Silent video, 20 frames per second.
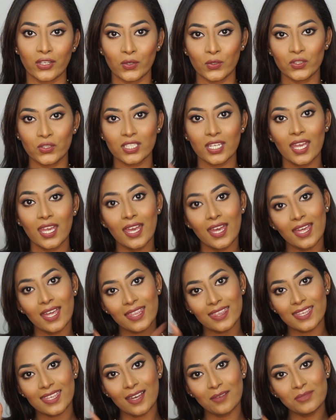huge
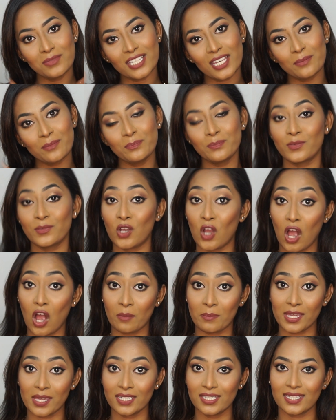thumbs up,
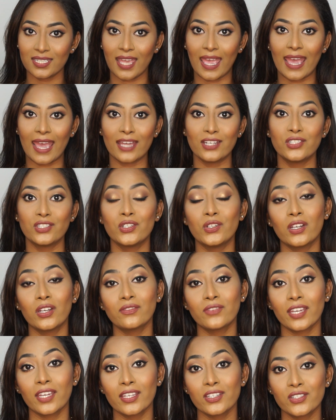comment, and do
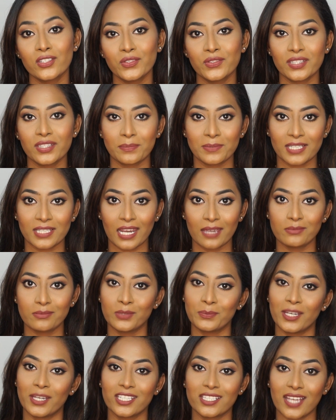not forget to subscribe
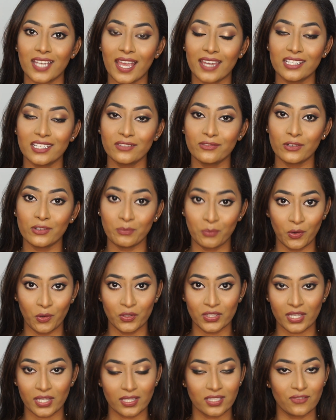to my channel for
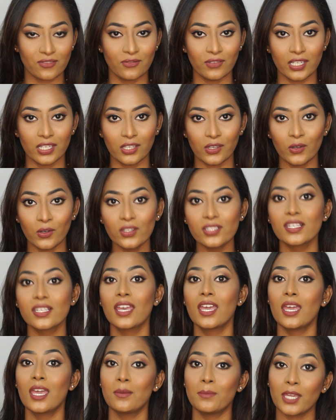more such videos.
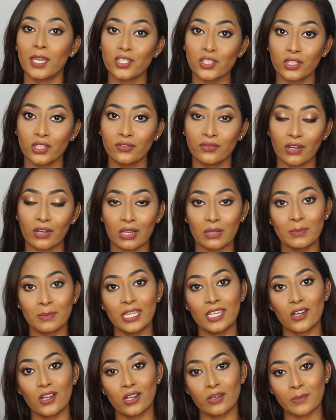Make sure to follow
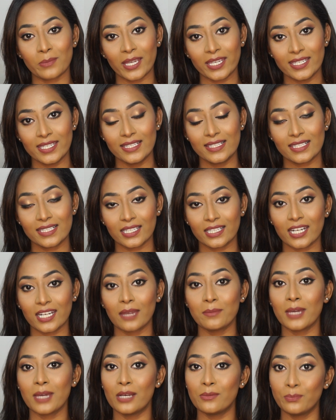me on my
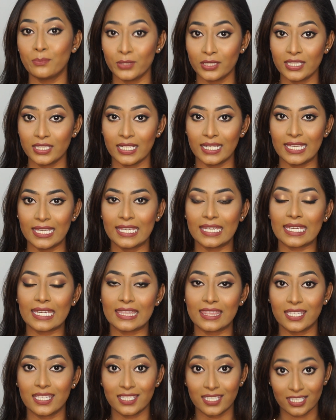Instagram. I'll put the link
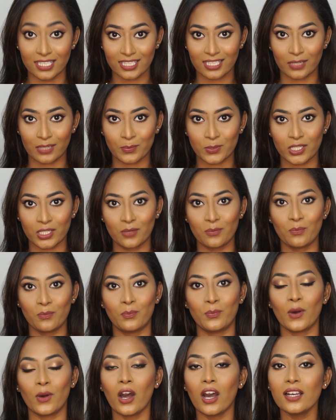in the description
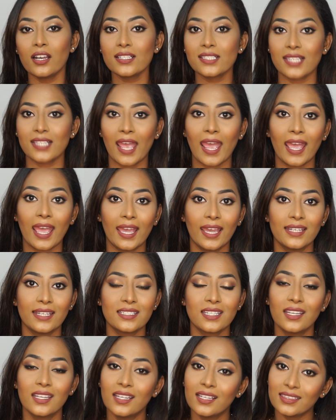box.
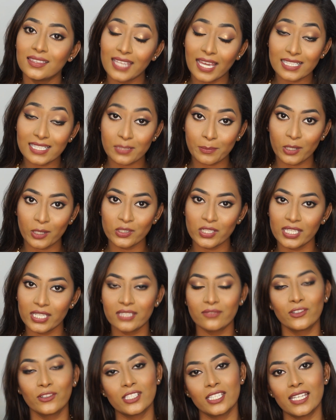And that's about
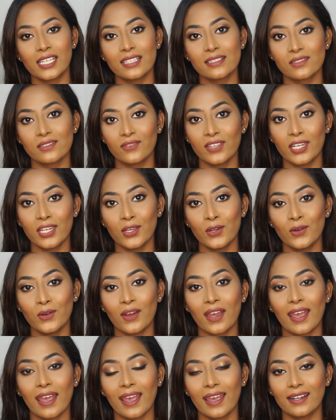it for today's
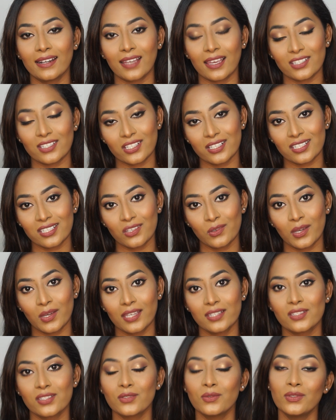video, and I shall see you
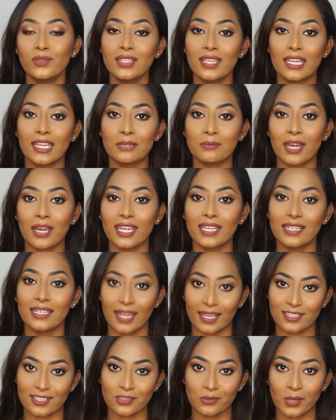guys soon in my
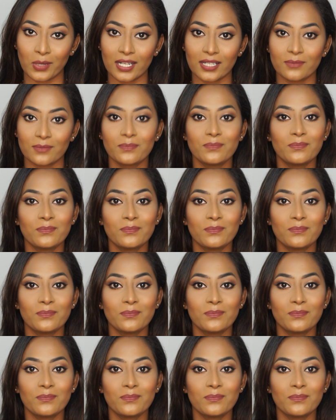next one.